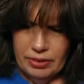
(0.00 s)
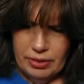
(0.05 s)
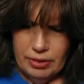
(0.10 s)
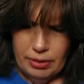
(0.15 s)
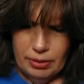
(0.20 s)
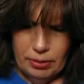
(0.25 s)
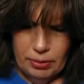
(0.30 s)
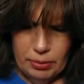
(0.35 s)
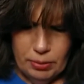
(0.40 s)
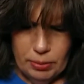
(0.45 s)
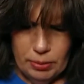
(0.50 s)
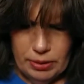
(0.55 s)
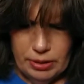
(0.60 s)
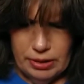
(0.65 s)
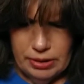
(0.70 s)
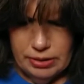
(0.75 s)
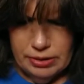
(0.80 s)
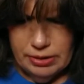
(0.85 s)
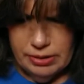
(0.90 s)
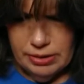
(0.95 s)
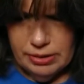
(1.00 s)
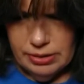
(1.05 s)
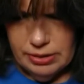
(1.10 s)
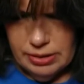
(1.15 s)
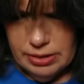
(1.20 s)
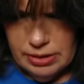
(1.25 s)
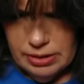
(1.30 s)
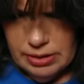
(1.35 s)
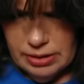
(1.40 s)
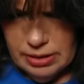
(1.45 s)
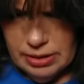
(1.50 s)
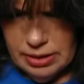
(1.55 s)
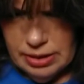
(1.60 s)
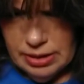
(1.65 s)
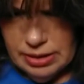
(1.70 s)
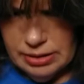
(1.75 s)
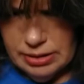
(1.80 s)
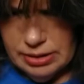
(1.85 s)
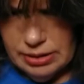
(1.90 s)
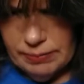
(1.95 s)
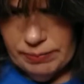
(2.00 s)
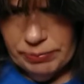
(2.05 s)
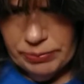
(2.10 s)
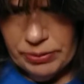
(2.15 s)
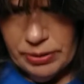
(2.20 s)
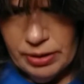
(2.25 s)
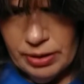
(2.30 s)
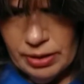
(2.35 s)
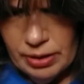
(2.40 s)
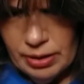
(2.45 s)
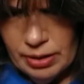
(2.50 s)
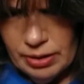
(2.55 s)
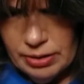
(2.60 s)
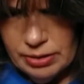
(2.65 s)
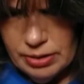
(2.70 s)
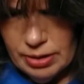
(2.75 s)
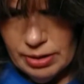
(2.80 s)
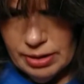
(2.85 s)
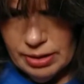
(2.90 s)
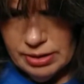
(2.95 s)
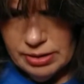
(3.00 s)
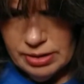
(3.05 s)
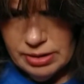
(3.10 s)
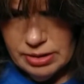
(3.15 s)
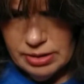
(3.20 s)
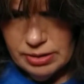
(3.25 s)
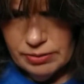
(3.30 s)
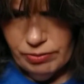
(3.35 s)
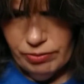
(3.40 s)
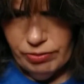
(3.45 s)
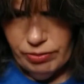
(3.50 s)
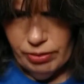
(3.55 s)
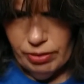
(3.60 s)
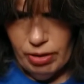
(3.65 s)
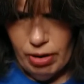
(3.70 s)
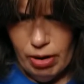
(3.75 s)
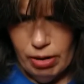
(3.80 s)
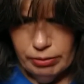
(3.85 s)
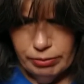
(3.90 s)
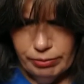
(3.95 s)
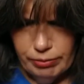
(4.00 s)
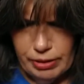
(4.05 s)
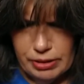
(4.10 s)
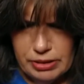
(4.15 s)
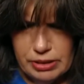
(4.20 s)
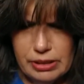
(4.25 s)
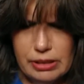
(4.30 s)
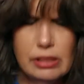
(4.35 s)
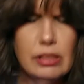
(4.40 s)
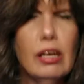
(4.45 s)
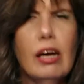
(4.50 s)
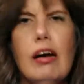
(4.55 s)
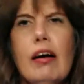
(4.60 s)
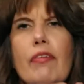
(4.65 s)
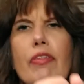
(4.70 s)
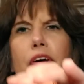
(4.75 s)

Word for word: So this is this. So this is called, this is uh,